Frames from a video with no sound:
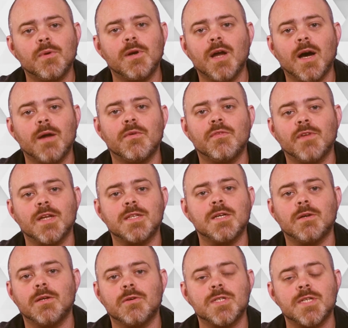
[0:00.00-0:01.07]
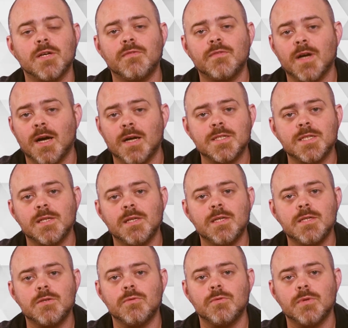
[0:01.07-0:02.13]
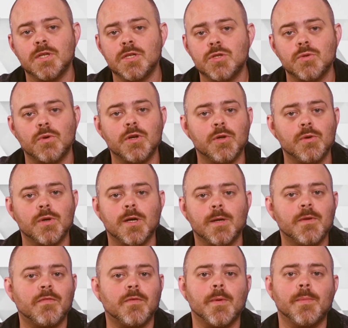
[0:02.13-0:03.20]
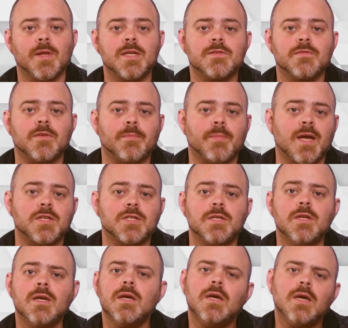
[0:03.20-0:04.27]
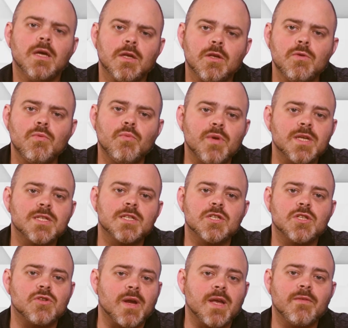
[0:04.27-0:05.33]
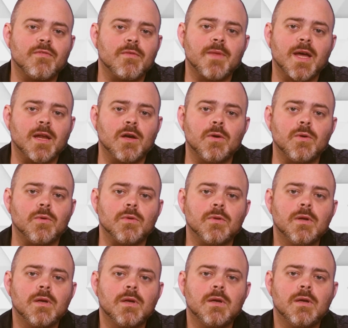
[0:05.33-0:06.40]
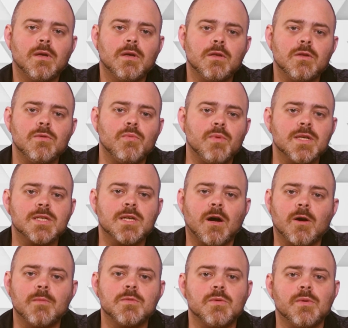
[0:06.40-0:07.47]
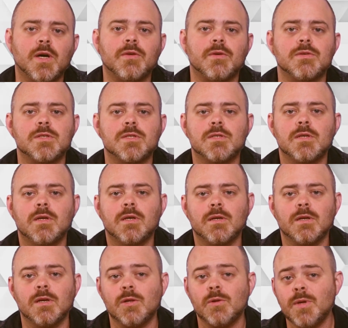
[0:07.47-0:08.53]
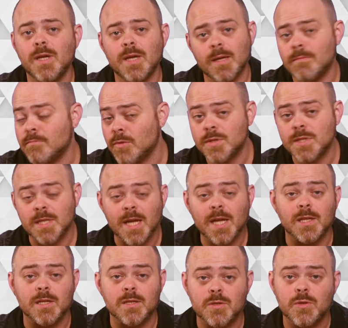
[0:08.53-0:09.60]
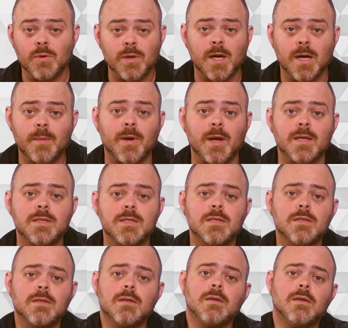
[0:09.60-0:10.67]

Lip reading: you are not reflecting on yourself constantly to ensure you are coming from a place of compassion, you risk straying from that goal. You risk harm to others, including and most likely to your comrades.